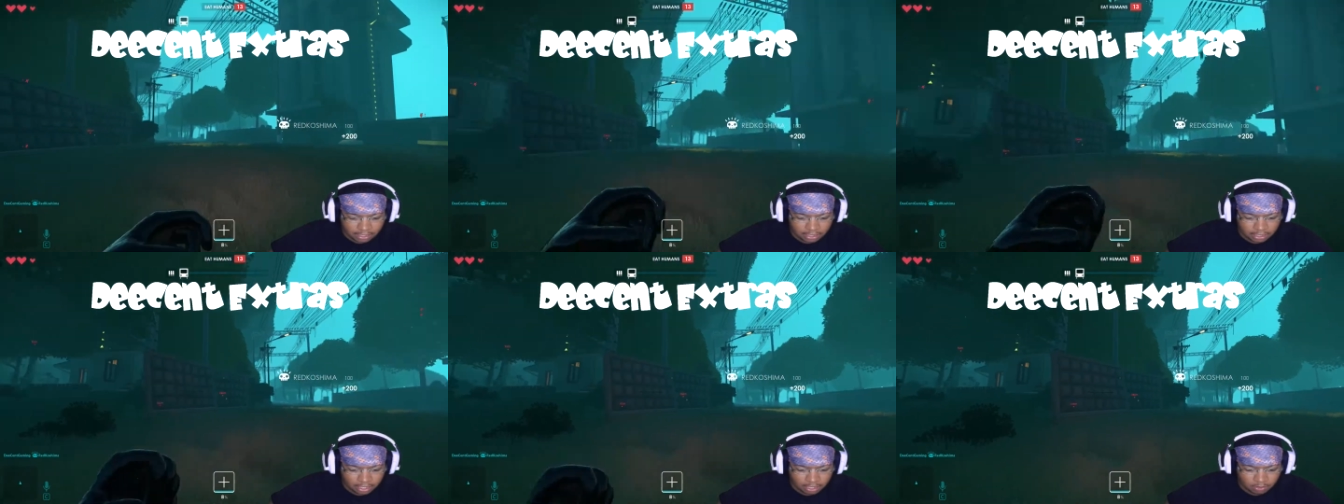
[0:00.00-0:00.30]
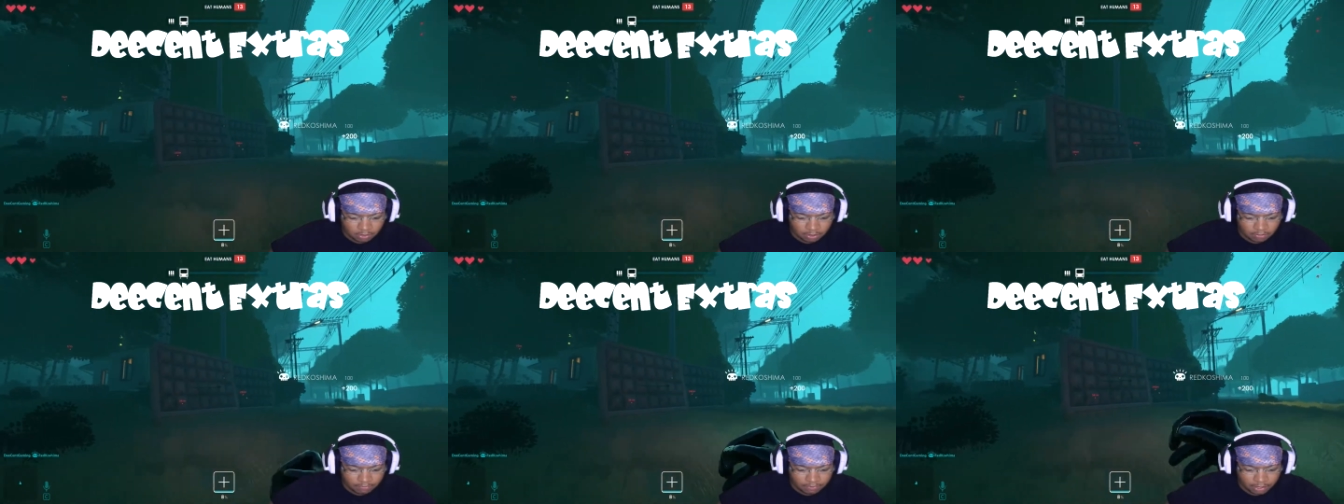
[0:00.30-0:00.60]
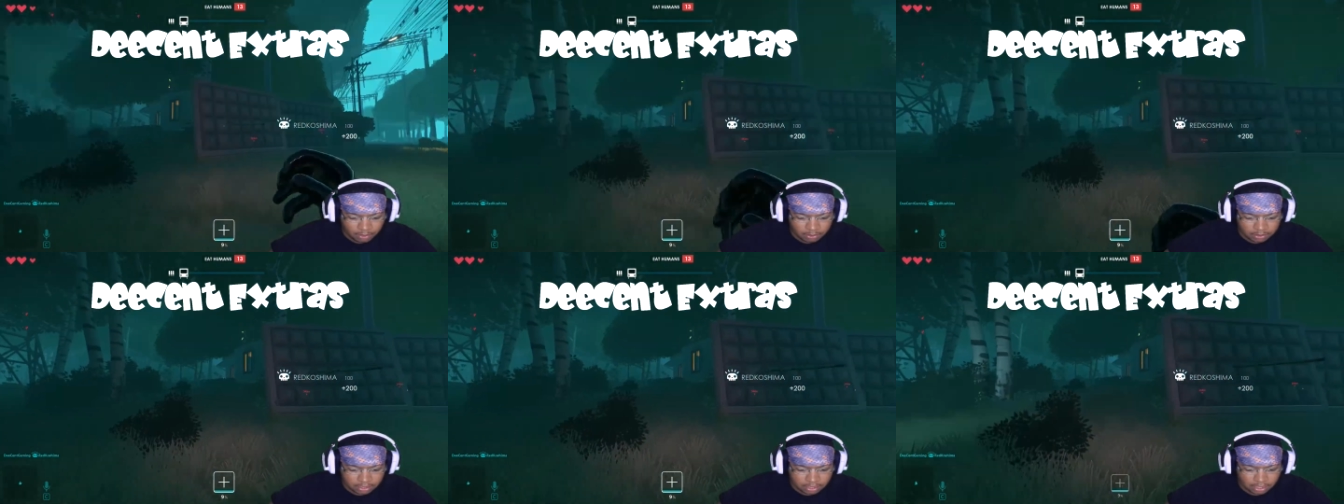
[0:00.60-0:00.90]
I don't know if
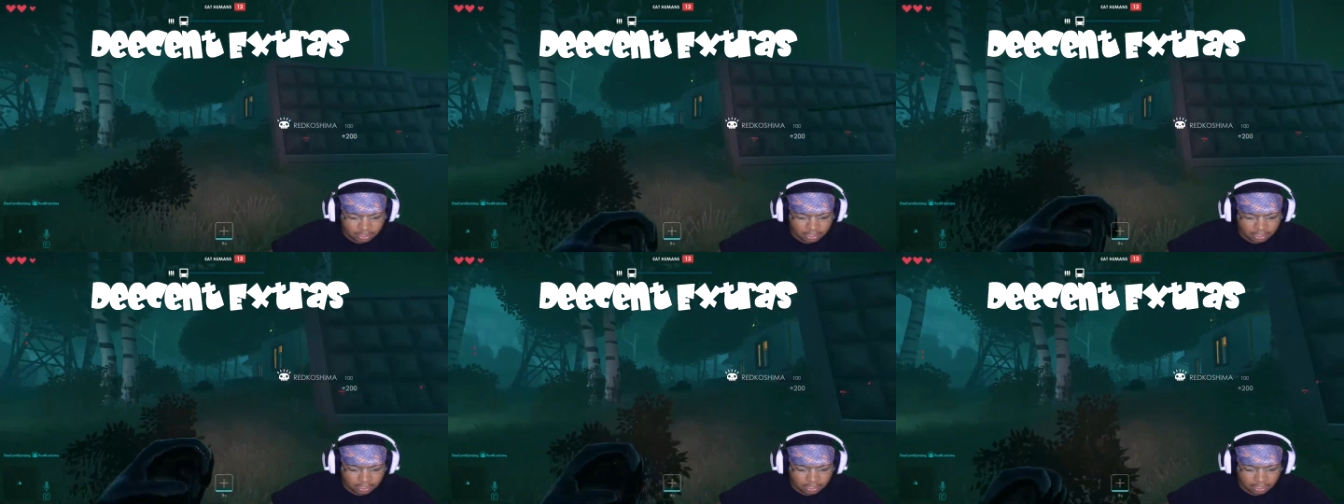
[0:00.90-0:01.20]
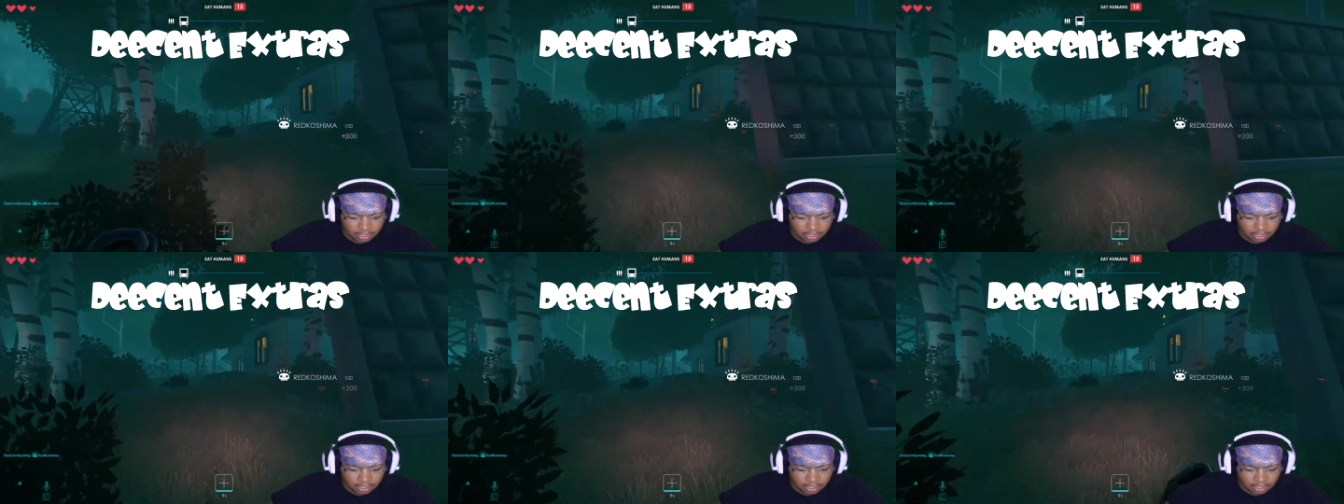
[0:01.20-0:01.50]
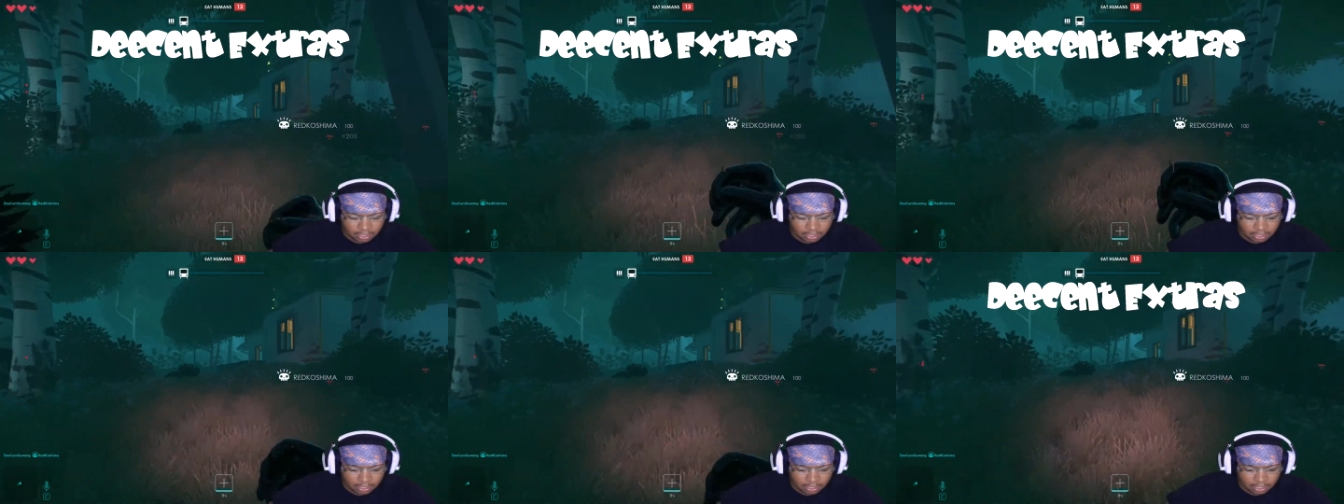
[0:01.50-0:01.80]
that was a,
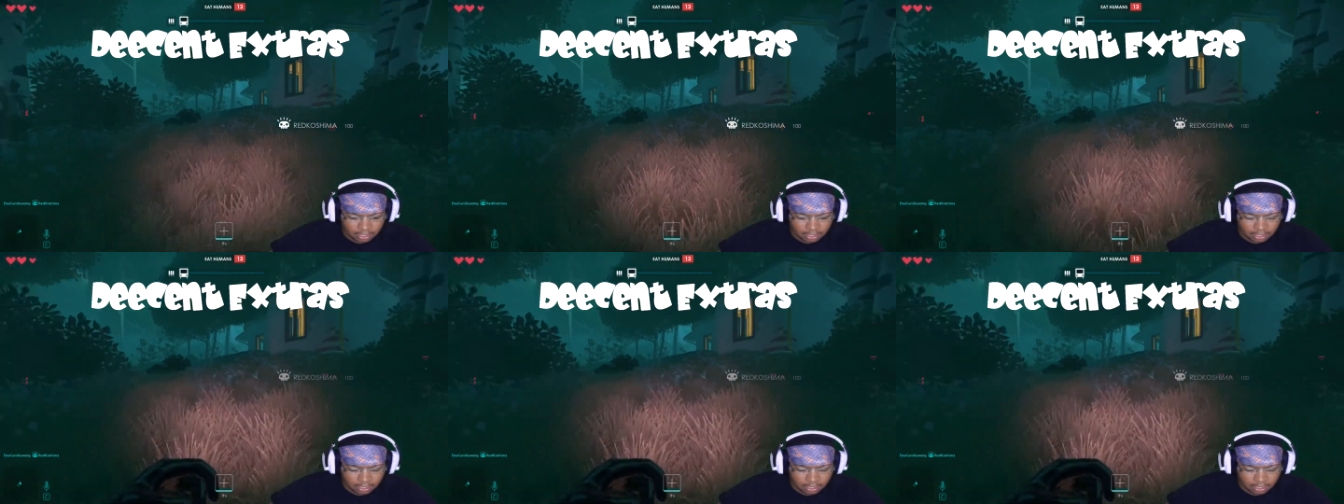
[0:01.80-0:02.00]
a,